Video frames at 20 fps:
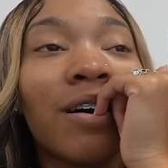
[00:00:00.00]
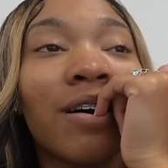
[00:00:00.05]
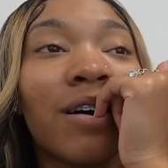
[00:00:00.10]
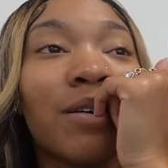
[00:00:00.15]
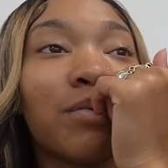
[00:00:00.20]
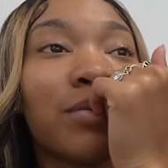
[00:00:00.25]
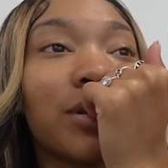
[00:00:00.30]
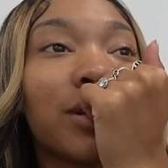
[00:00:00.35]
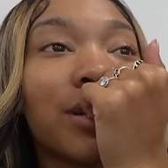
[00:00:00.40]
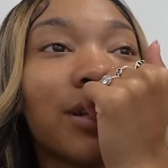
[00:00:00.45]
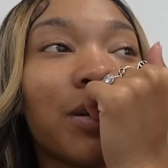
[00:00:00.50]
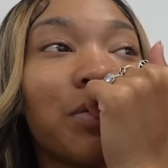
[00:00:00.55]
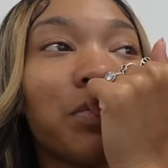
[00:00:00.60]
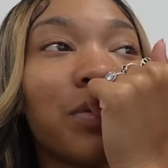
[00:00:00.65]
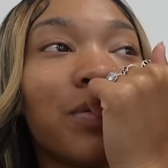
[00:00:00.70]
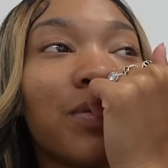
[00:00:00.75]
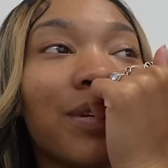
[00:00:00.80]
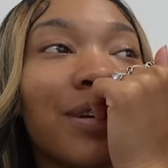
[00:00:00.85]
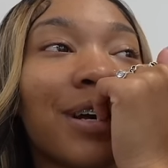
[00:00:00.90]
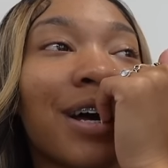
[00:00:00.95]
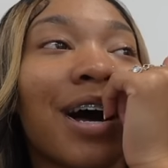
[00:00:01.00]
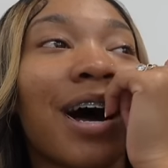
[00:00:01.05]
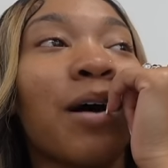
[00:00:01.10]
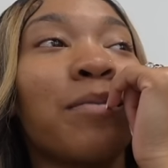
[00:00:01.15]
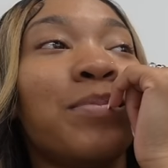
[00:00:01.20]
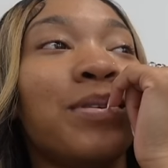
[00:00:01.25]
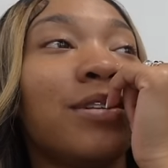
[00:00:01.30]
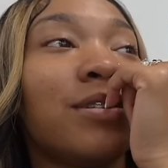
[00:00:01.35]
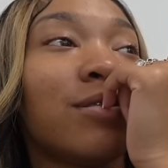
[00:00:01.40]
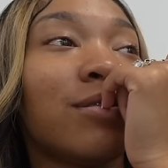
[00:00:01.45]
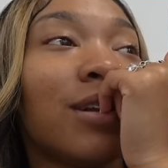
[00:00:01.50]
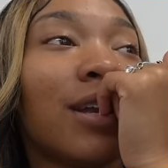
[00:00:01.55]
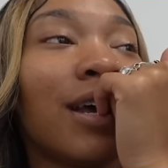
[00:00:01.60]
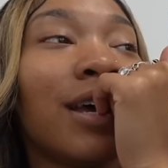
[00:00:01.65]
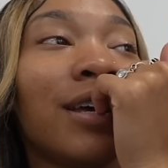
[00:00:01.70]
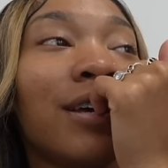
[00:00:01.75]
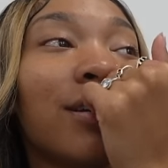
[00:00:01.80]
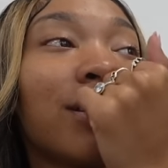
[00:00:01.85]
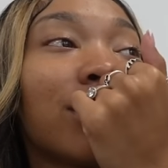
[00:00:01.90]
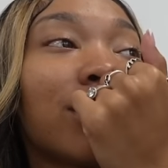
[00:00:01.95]
Oh, I must not be. I be too
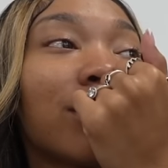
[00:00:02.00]
late.